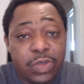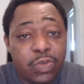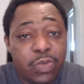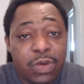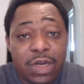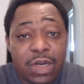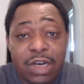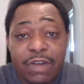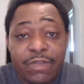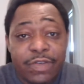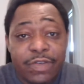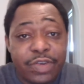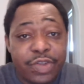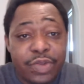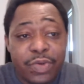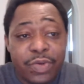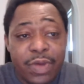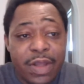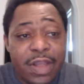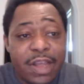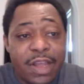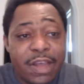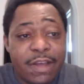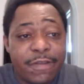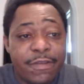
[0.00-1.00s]
whatever you
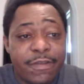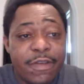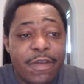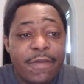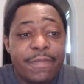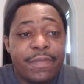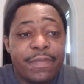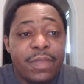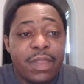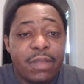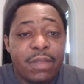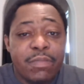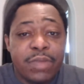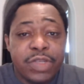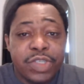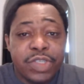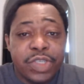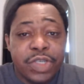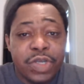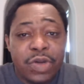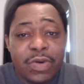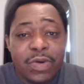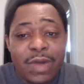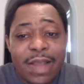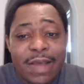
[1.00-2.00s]
have, but you
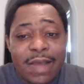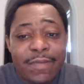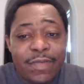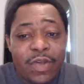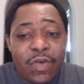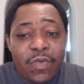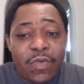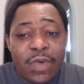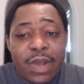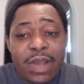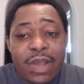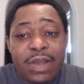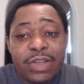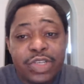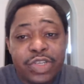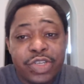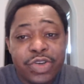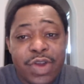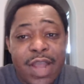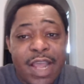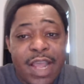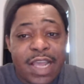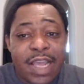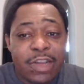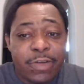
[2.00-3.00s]
don't have no way of
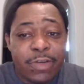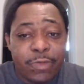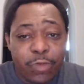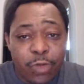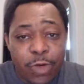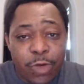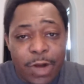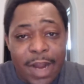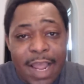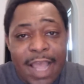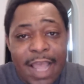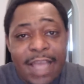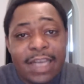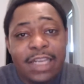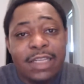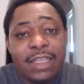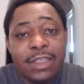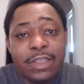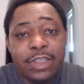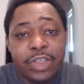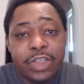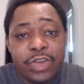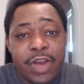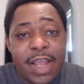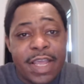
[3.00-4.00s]
tracking it. We're adding a
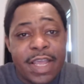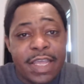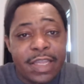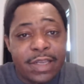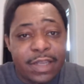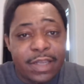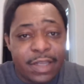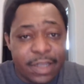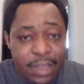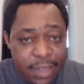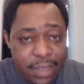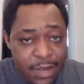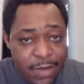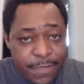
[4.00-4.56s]
tracking link.